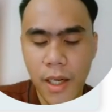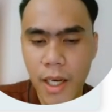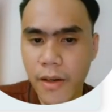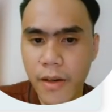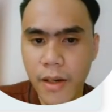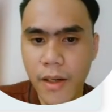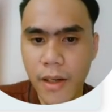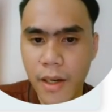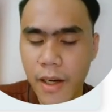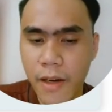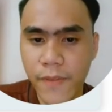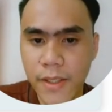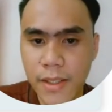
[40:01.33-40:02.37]
clear
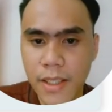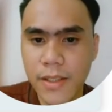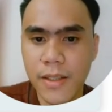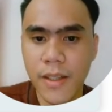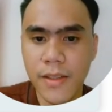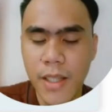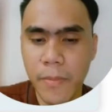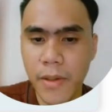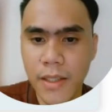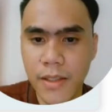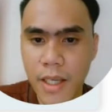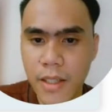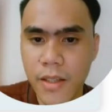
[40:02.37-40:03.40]
emphasis,
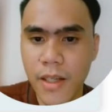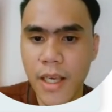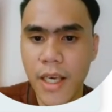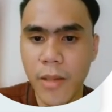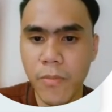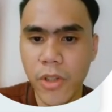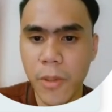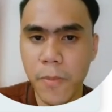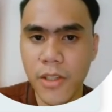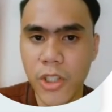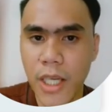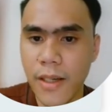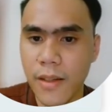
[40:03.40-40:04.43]
summarization, and
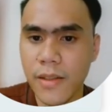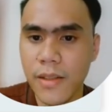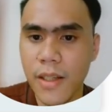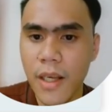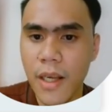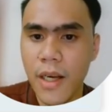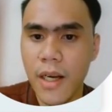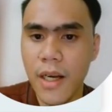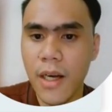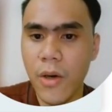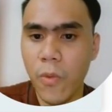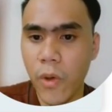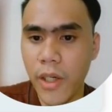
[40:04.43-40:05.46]
multiple channels
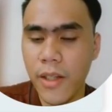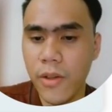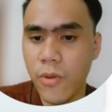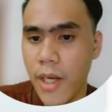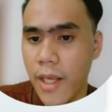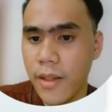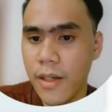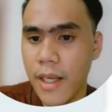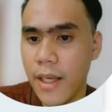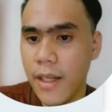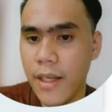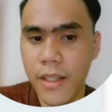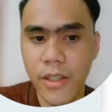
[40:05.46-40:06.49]
working together,
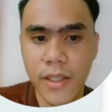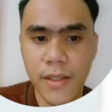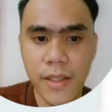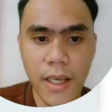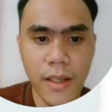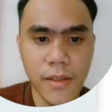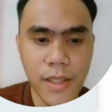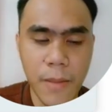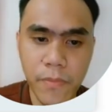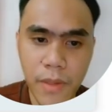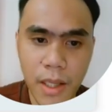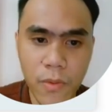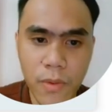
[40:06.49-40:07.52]
not just saying
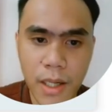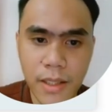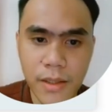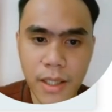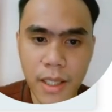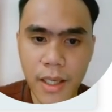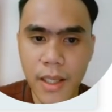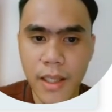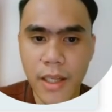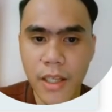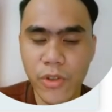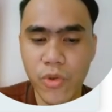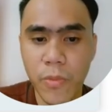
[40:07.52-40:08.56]
something once
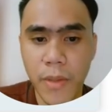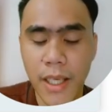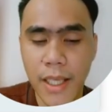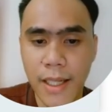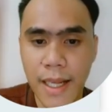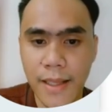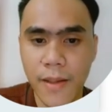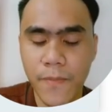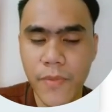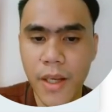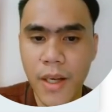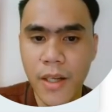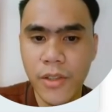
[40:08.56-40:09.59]
and assuming it landed.
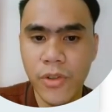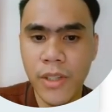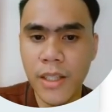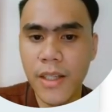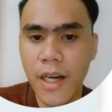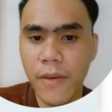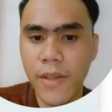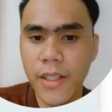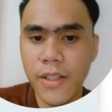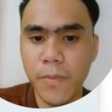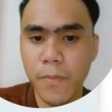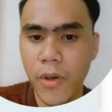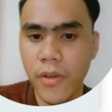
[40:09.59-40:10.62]
So that
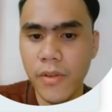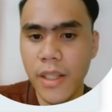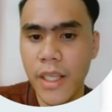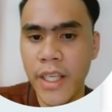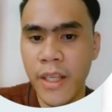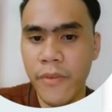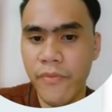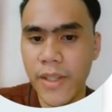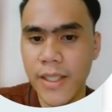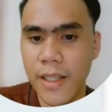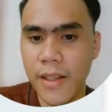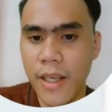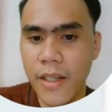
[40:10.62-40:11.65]
covers both the
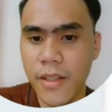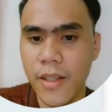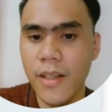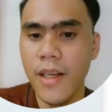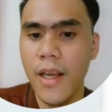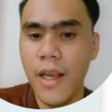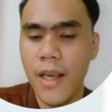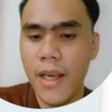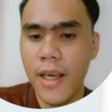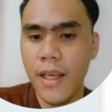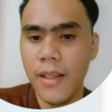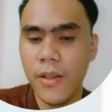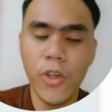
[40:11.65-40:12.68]
facilitation
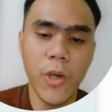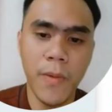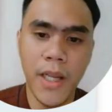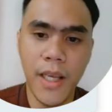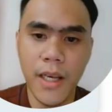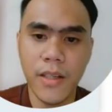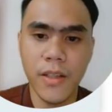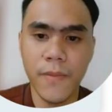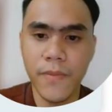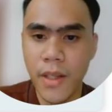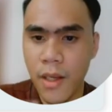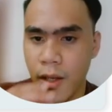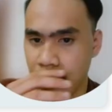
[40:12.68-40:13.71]
and
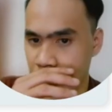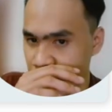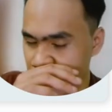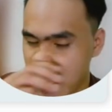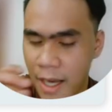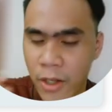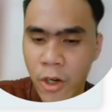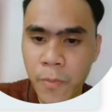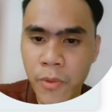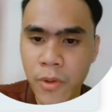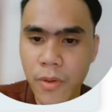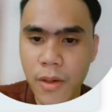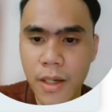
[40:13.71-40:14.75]
communication. So I
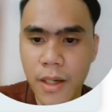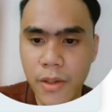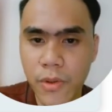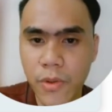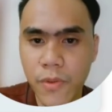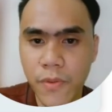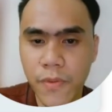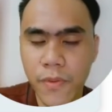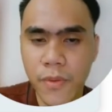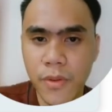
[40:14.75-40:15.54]
hope you